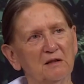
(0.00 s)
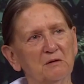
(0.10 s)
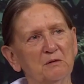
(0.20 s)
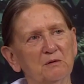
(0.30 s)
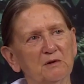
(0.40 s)

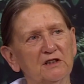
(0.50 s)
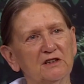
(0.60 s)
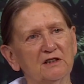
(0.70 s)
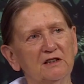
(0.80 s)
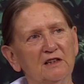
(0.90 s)

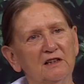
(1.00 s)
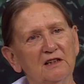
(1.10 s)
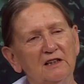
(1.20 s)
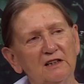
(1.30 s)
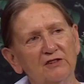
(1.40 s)
What
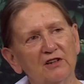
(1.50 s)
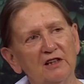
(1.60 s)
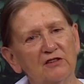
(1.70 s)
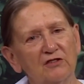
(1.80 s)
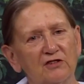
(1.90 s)
he
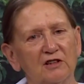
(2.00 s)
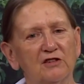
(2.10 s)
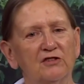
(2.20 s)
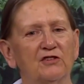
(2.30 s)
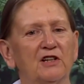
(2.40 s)
says
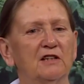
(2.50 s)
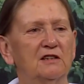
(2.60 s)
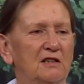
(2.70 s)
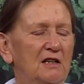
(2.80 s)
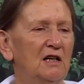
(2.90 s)
is
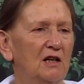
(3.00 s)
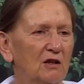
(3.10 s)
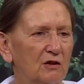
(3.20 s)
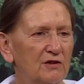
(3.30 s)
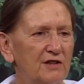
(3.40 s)
that a
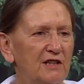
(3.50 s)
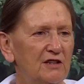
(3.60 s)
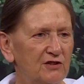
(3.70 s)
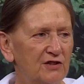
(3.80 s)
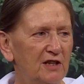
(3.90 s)
lot of
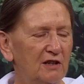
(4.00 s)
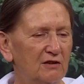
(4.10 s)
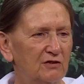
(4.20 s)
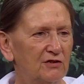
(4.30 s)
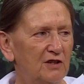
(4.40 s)
these
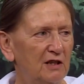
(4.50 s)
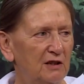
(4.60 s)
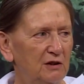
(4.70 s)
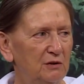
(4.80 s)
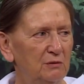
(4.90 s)
things that
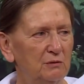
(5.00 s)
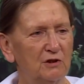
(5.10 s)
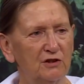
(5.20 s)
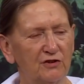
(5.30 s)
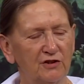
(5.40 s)
you
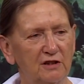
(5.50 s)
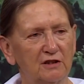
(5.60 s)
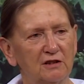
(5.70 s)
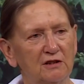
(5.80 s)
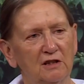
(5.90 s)

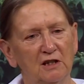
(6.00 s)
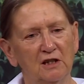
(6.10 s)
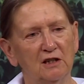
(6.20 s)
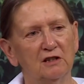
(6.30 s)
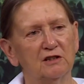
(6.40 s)
consider
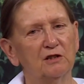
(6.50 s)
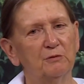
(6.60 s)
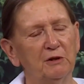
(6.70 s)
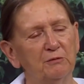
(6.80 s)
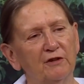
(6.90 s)
to
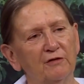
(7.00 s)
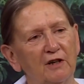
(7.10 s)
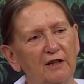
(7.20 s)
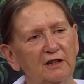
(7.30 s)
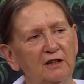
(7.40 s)
be
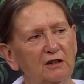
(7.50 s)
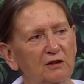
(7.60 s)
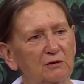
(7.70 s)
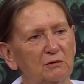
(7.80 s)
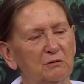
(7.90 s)
providing
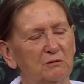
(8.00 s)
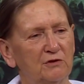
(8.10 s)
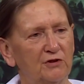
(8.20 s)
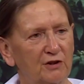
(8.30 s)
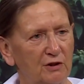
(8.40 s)
you
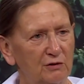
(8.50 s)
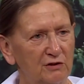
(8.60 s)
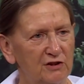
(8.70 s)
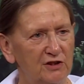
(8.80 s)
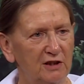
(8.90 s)

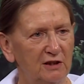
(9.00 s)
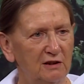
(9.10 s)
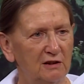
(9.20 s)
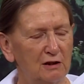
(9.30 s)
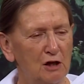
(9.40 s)

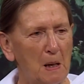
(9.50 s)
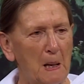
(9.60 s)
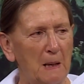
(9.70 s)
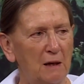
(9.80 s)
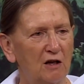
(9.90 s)
security
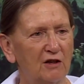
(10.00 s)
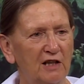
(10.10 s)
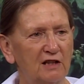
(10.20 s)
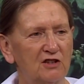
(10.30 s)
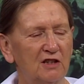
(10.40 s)
are
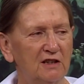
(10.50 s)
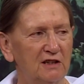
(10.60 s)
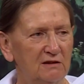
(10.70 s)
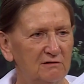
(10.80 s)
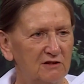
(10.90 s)

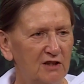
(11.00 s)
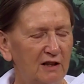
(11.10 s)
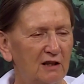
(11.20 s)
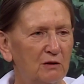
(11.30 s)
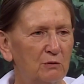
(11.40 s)
actually
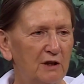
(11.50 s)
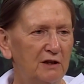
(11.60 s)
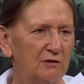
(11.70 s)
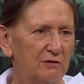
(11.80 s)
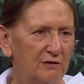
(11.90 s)
taking away
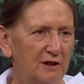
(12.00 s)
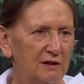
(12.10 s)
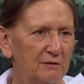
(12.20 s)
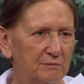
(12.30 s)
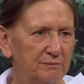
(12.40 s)
your
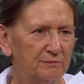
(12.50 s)
freedom.